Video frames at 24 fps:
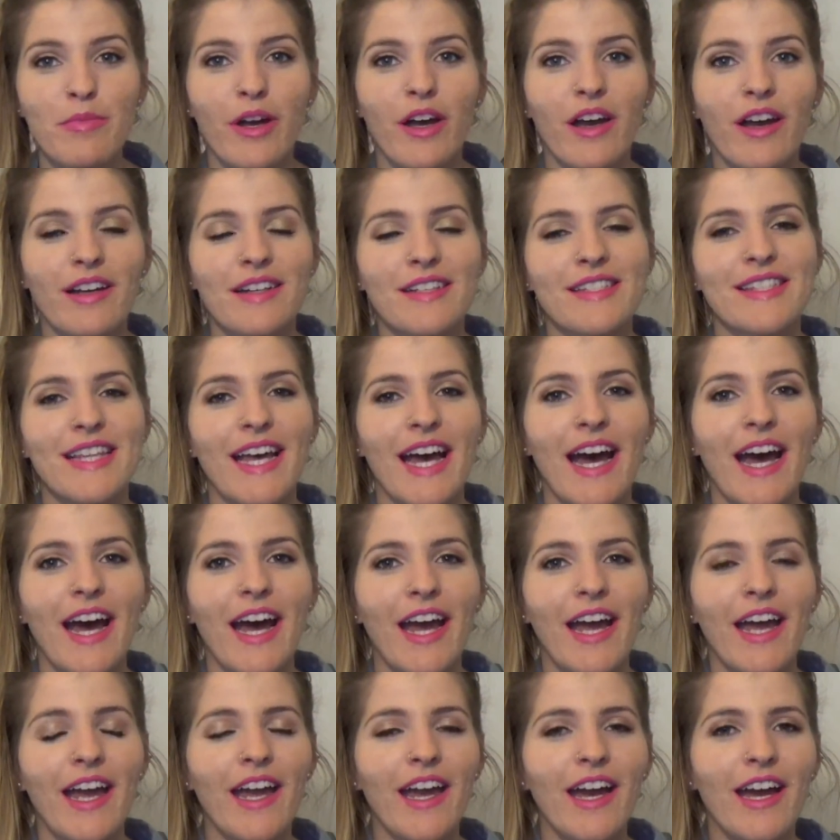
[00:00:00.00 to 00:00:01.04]
box
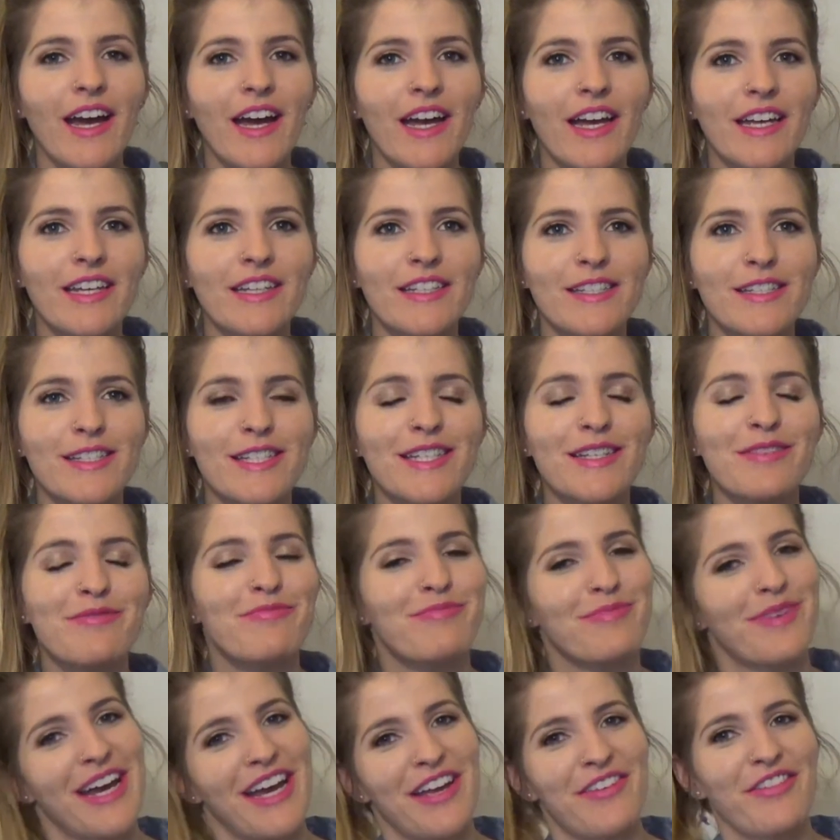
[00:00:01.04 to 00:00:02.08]
that is
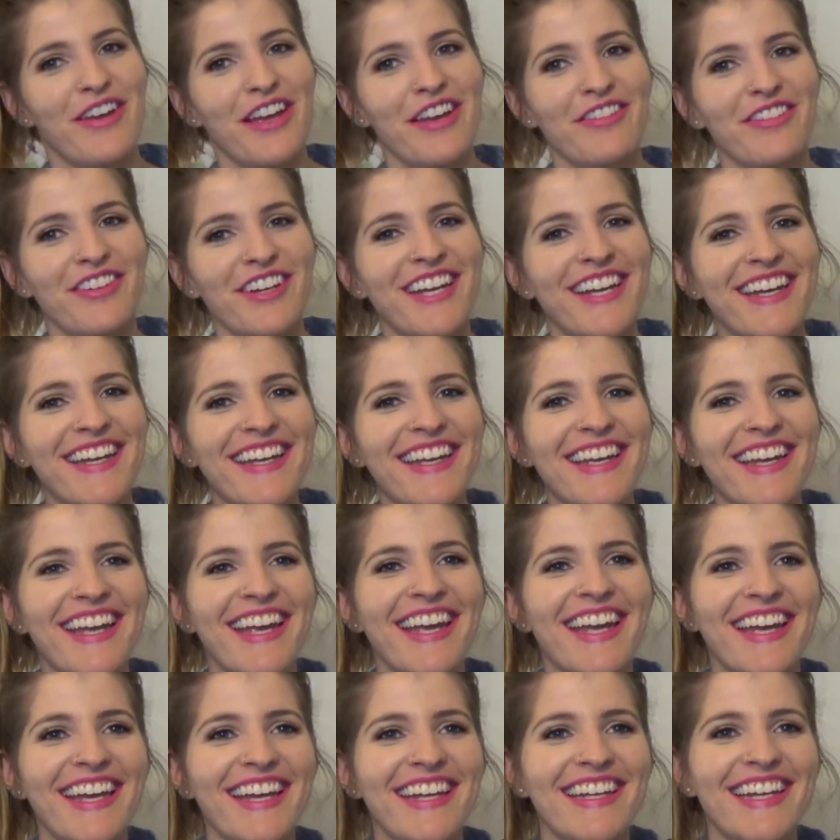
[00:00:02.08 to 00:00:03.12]
my favorite
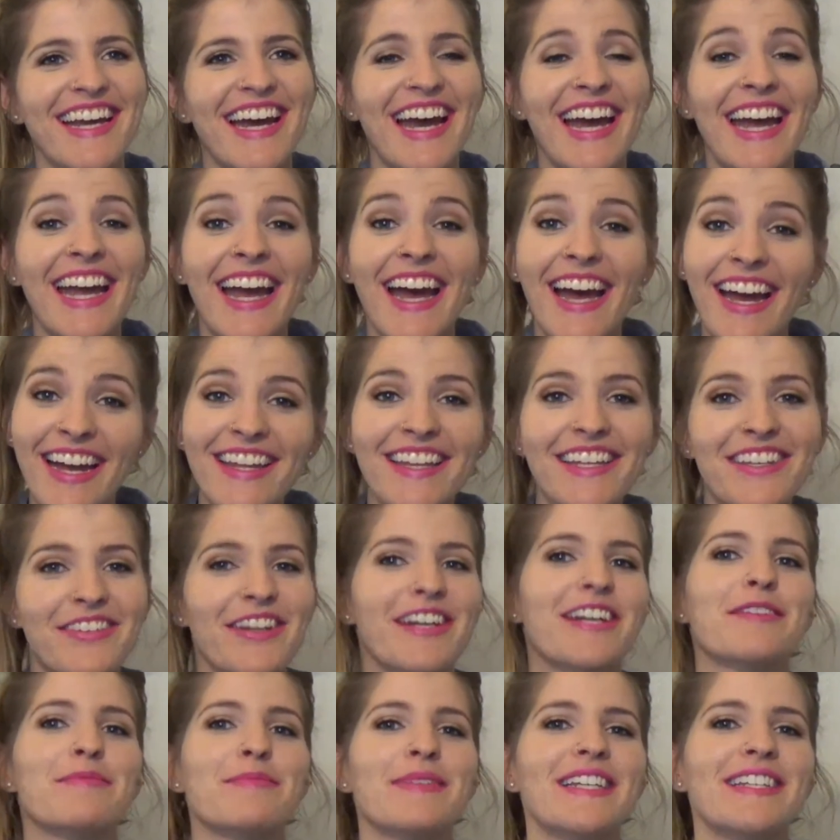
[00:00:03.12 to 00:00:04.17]
and I highly
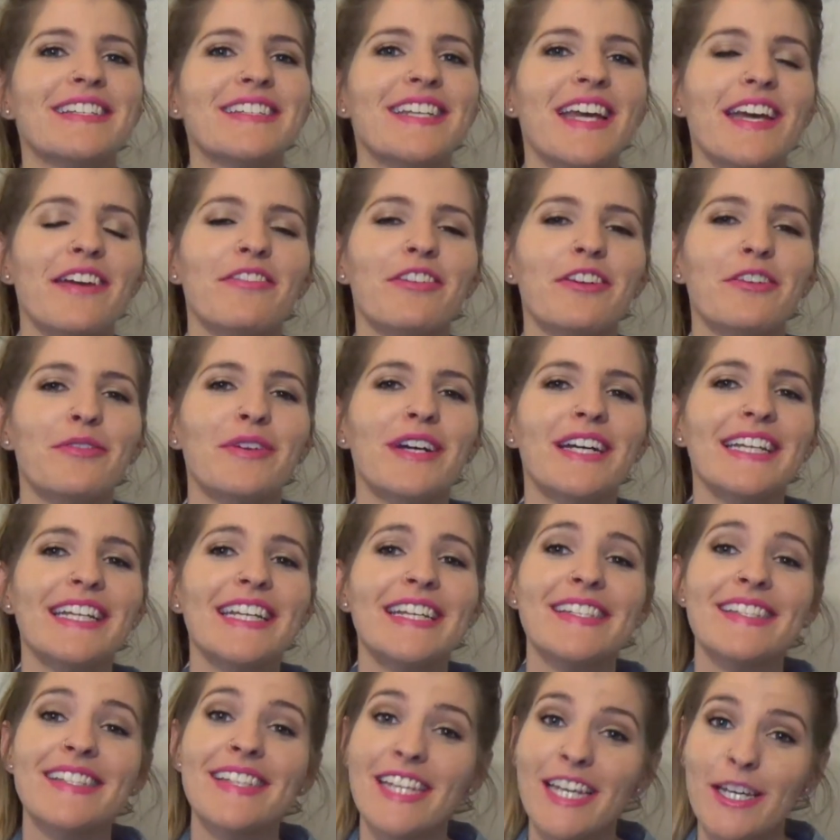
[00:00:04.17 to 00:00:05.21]
recommend to everyone
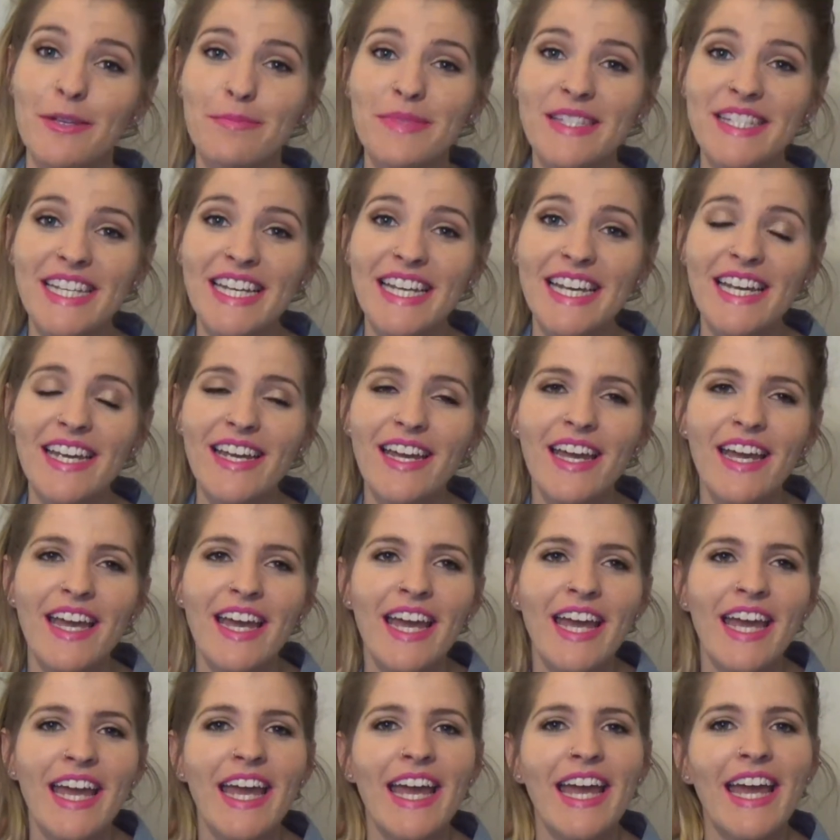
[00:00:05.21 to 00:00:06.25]
is Ipsy,
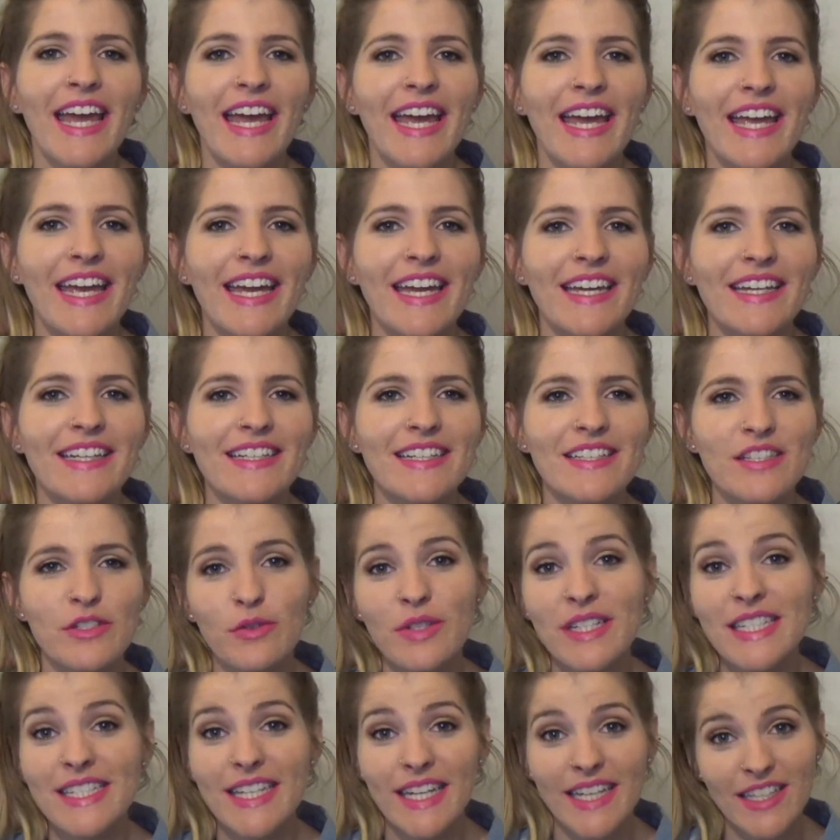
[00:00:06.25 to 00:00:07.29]
and it's
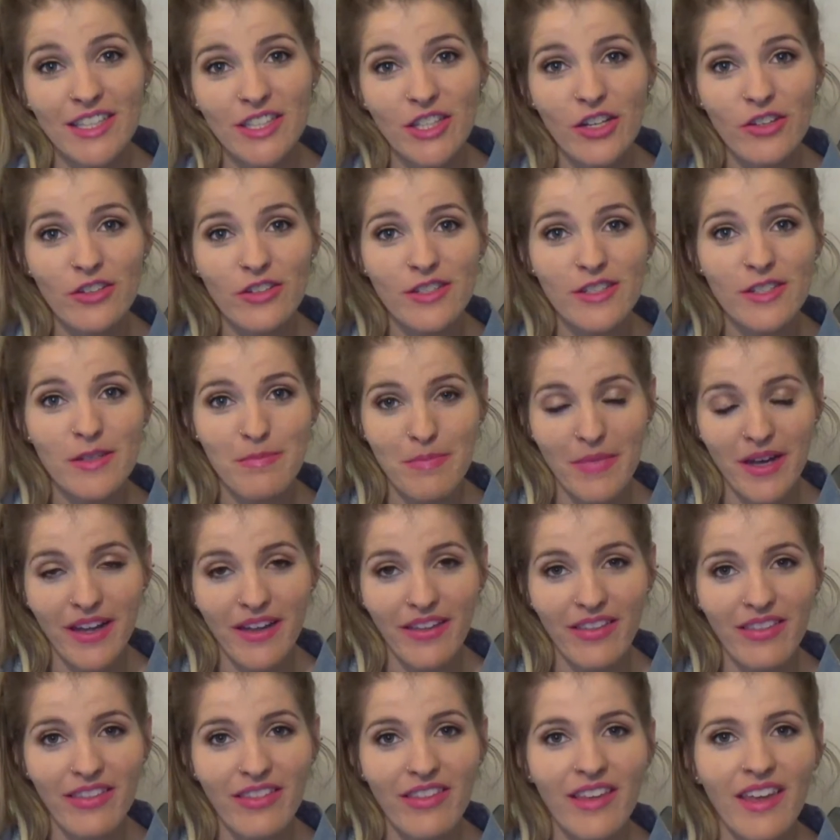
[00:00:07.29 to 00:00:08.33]
only $10 a
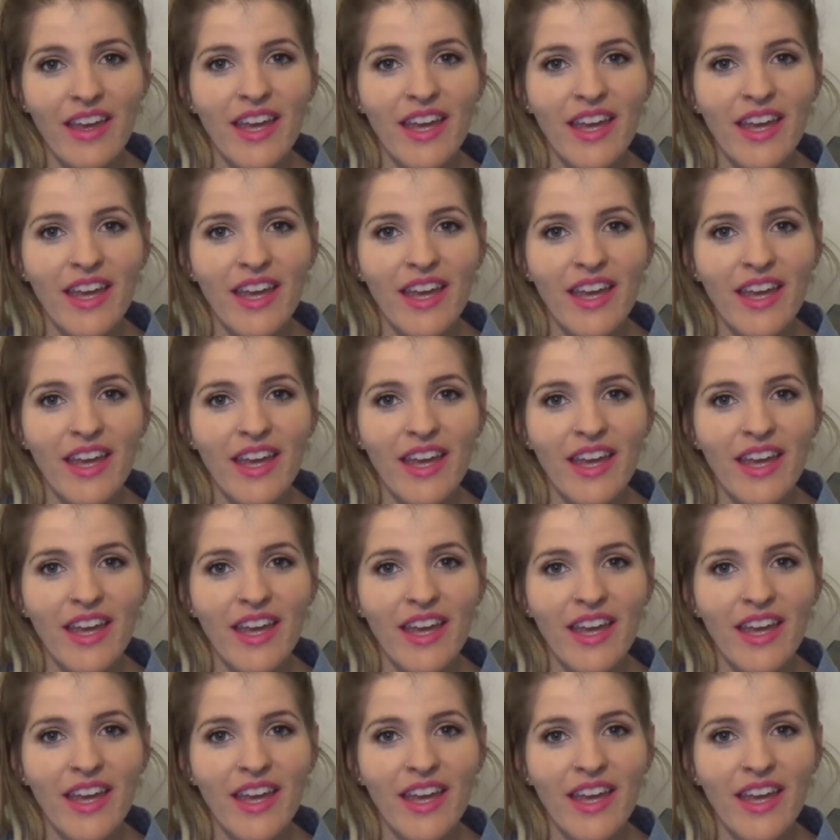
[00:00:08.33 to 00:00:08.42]
month.